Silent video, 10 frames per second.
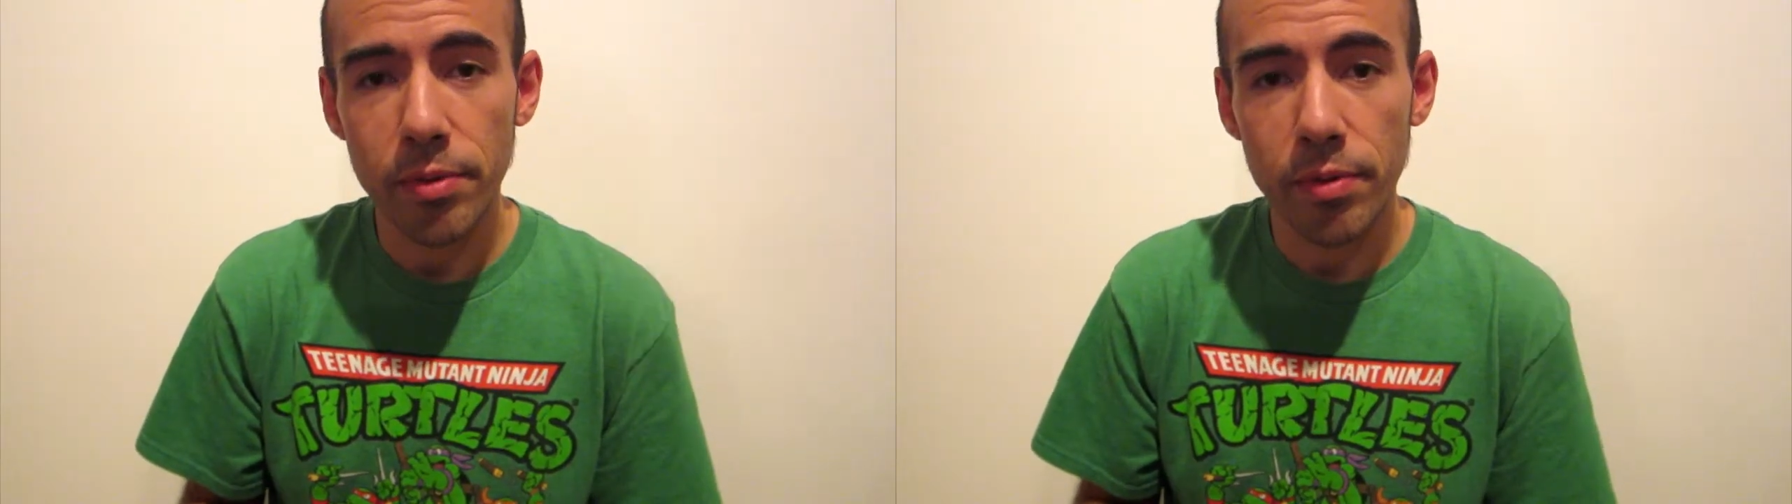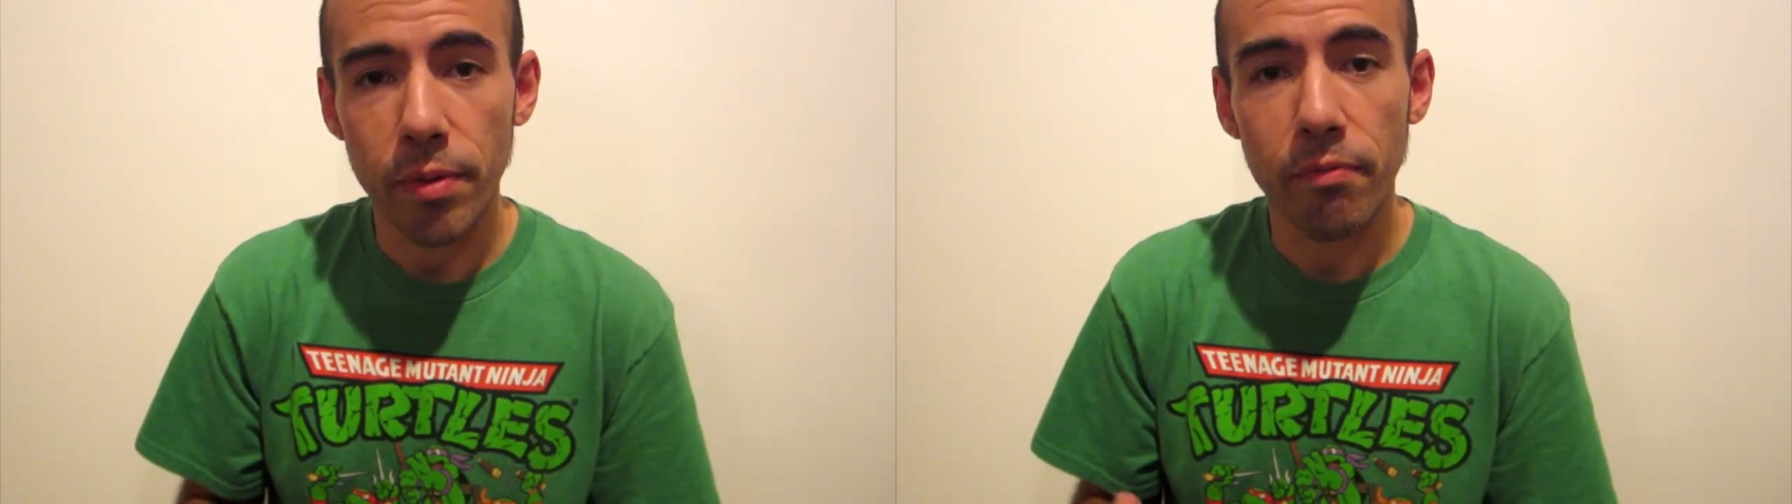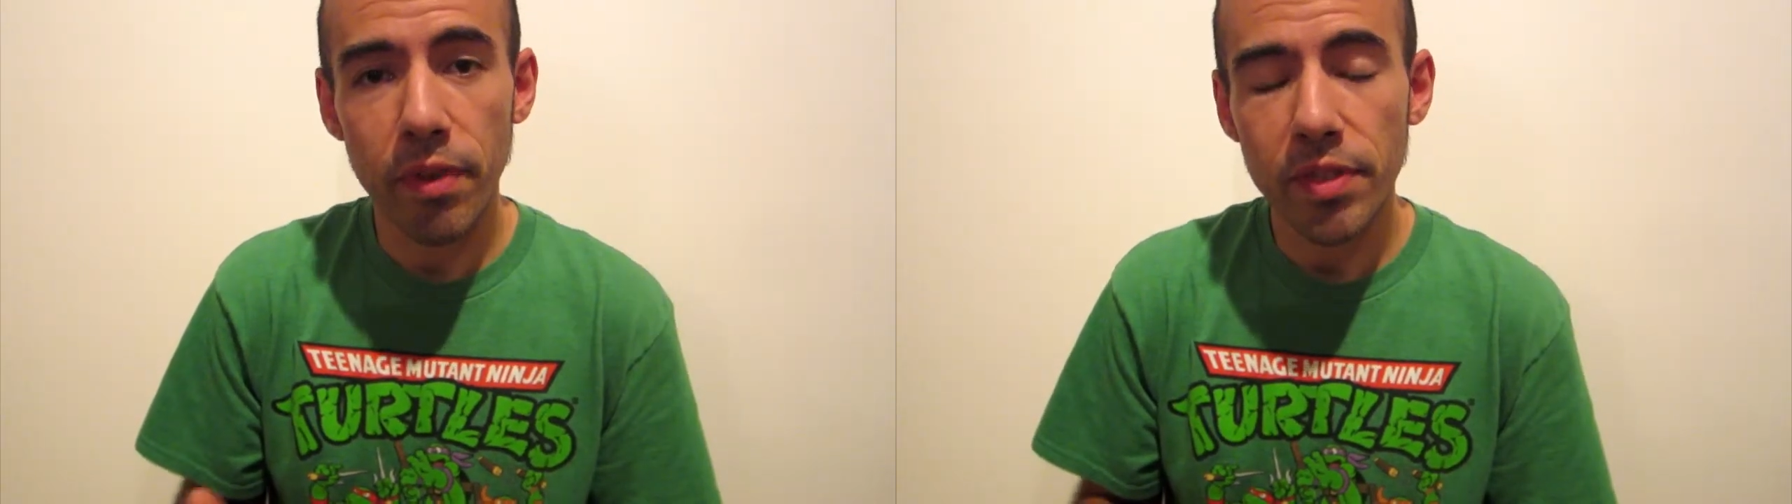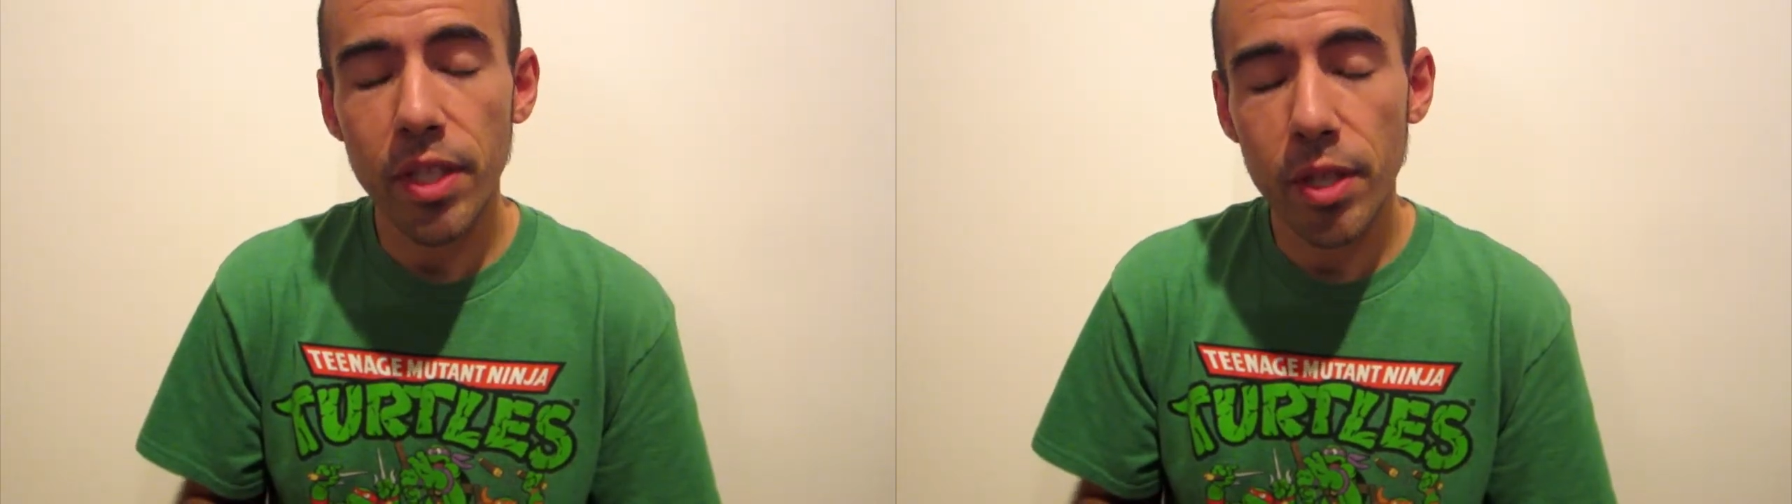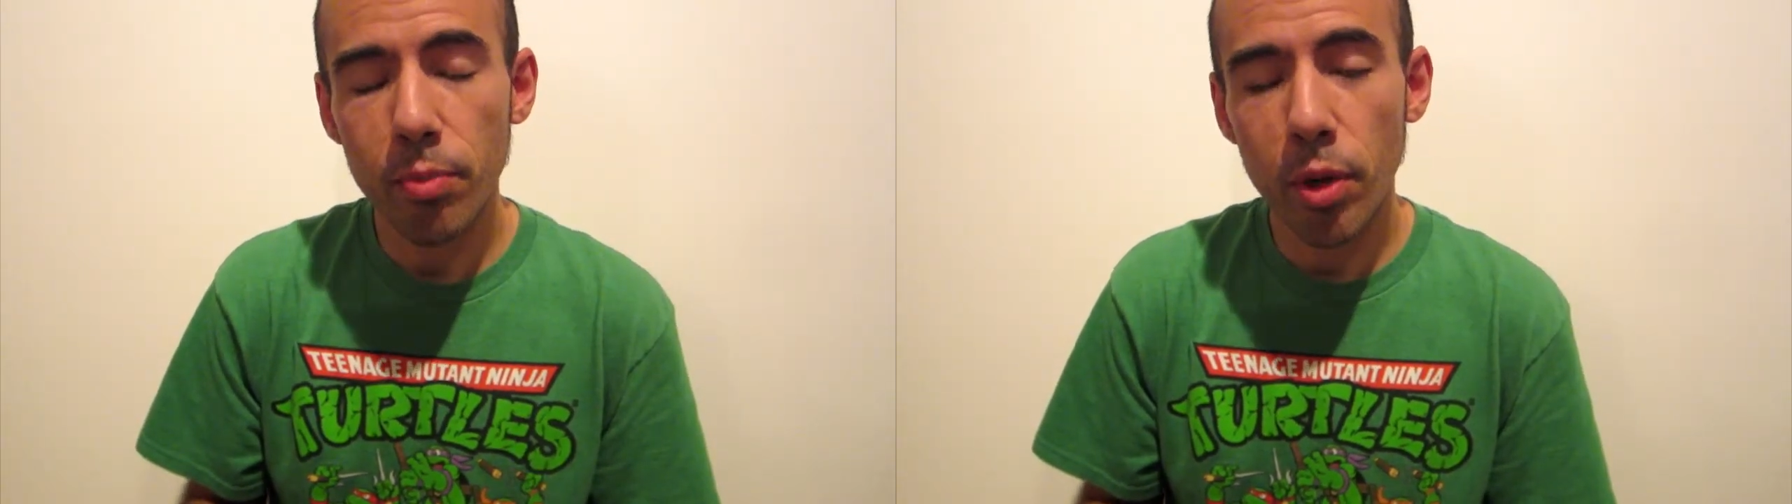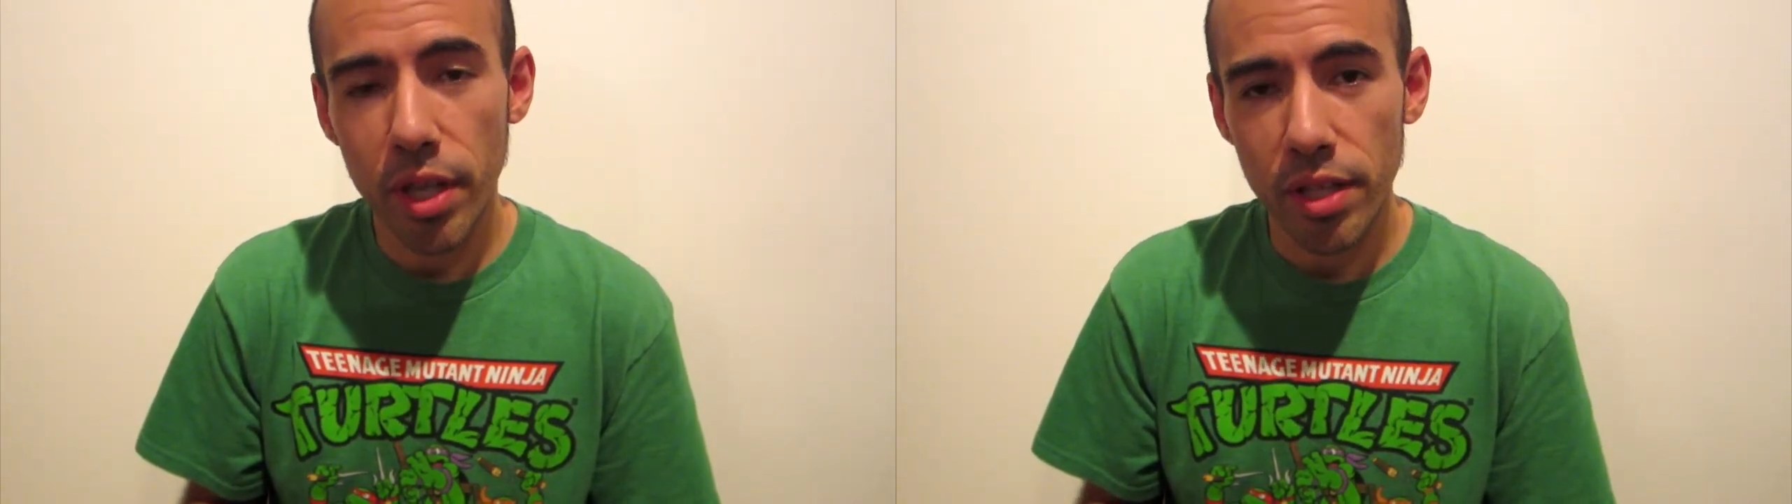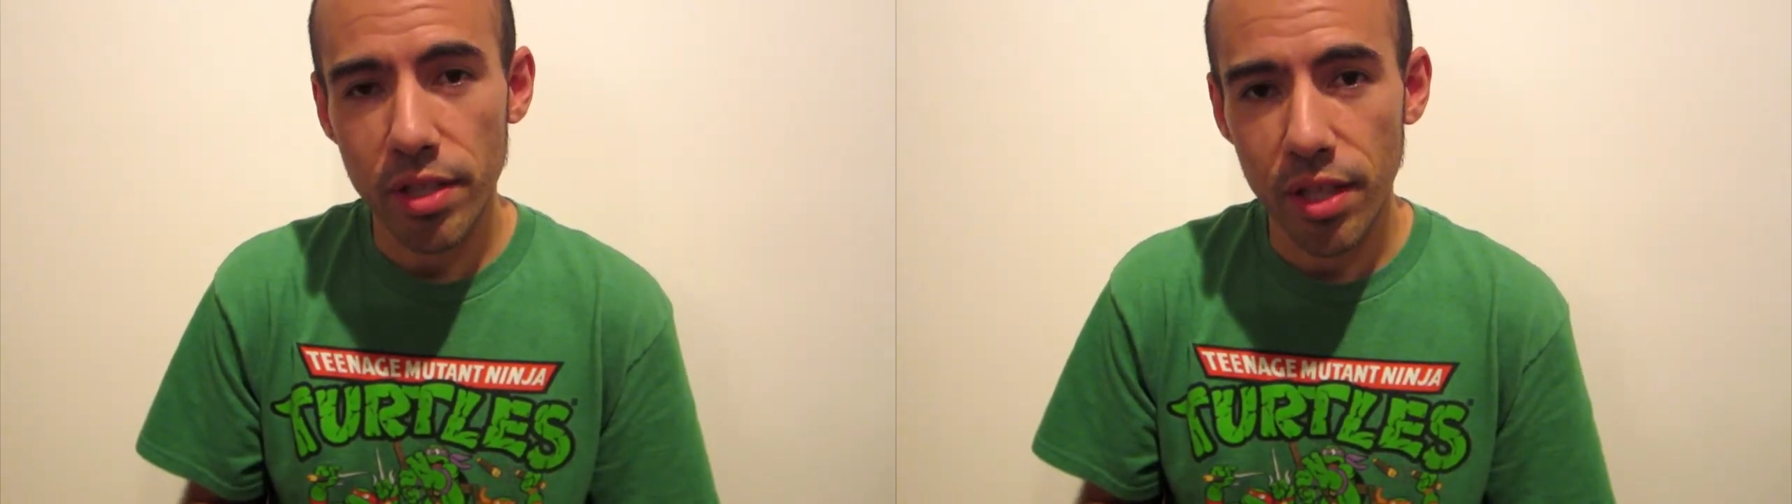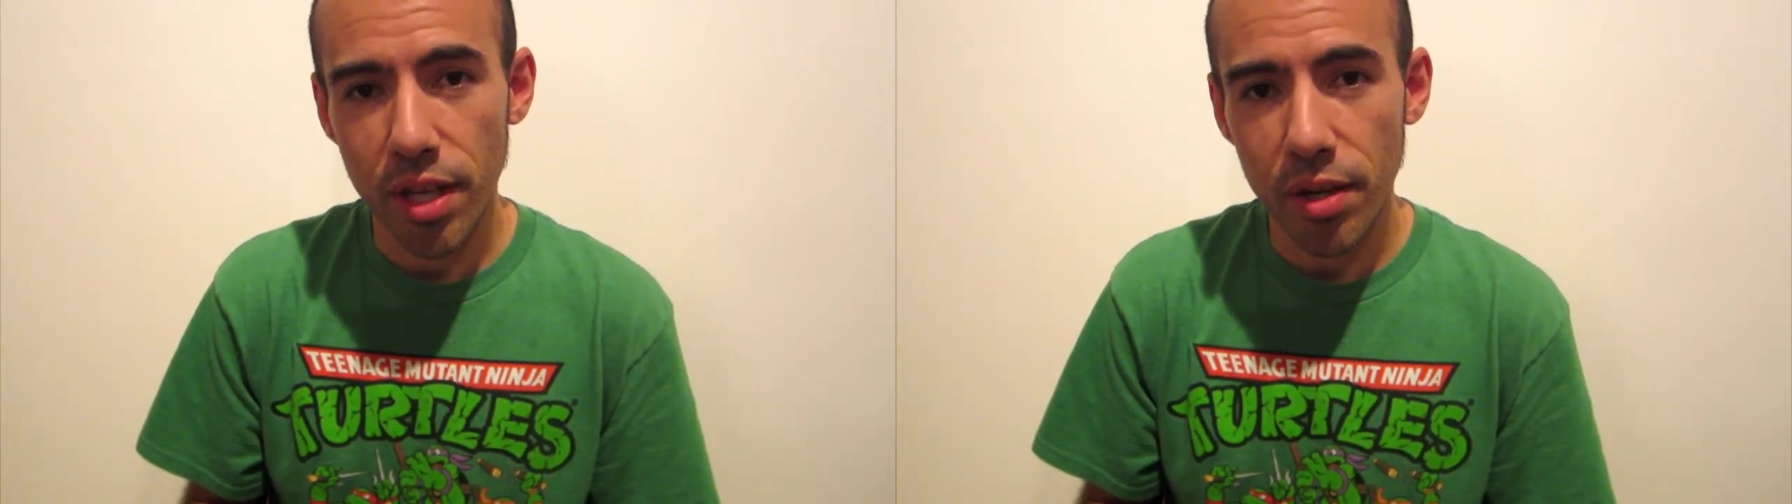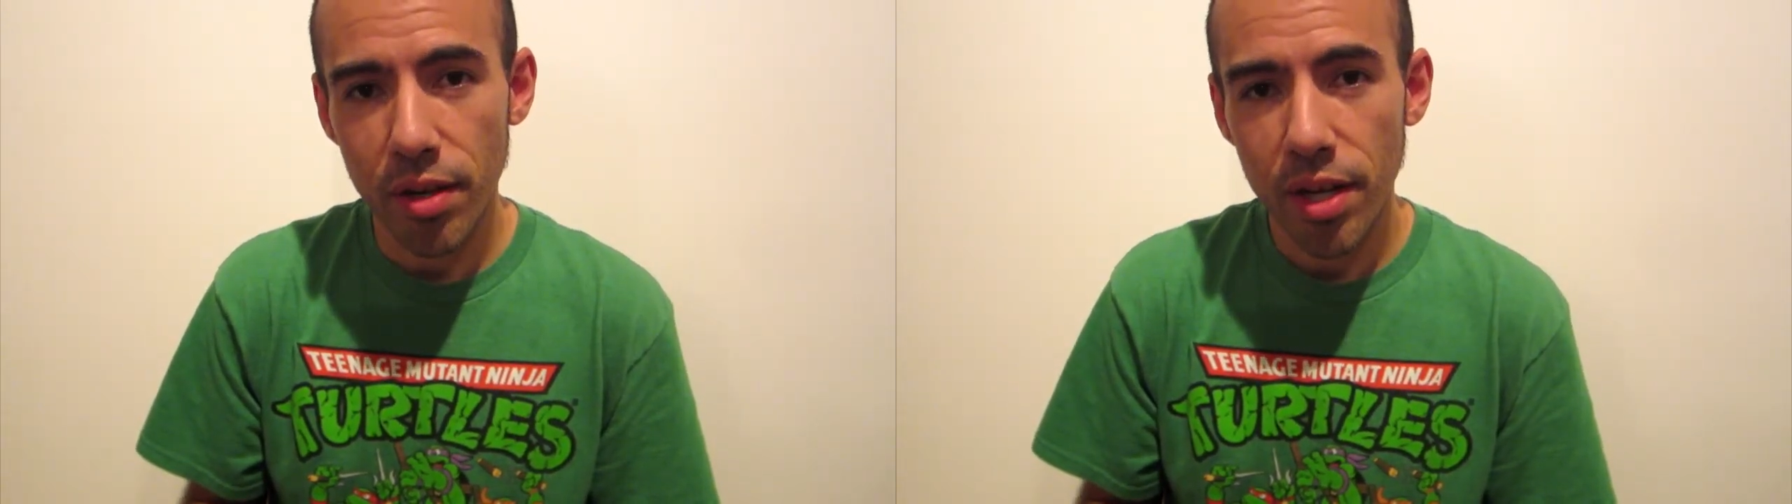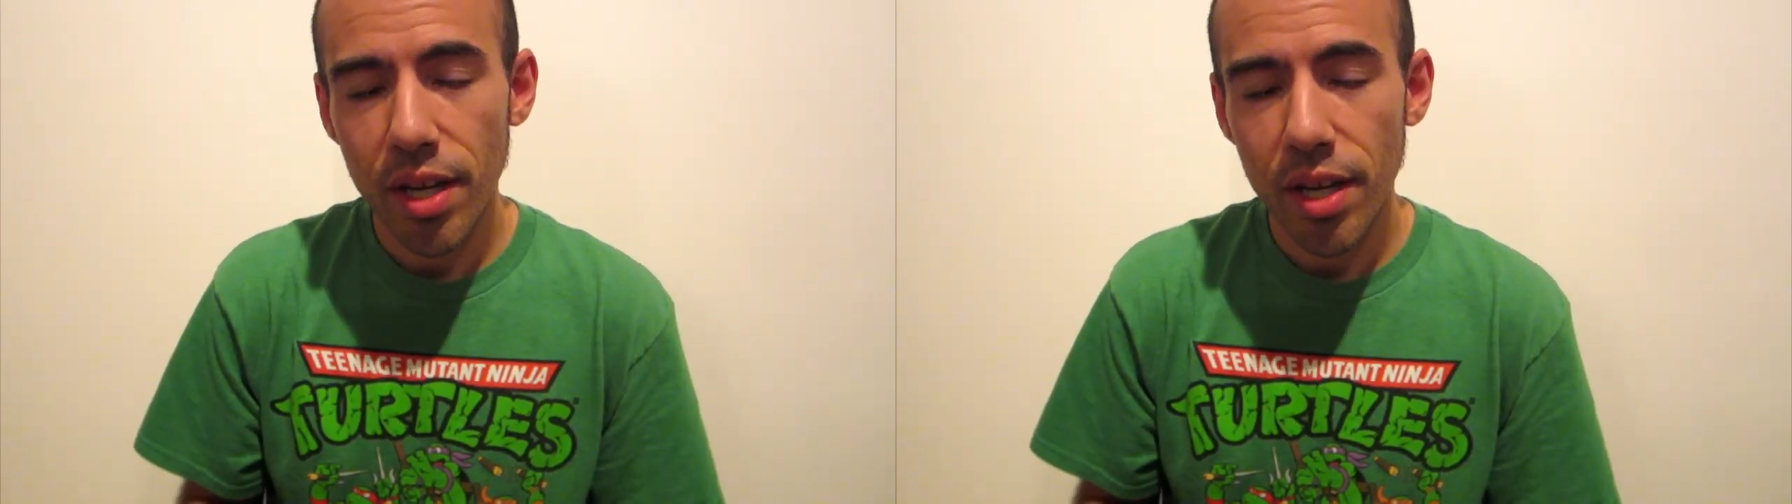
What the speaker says: from 15 or more years ago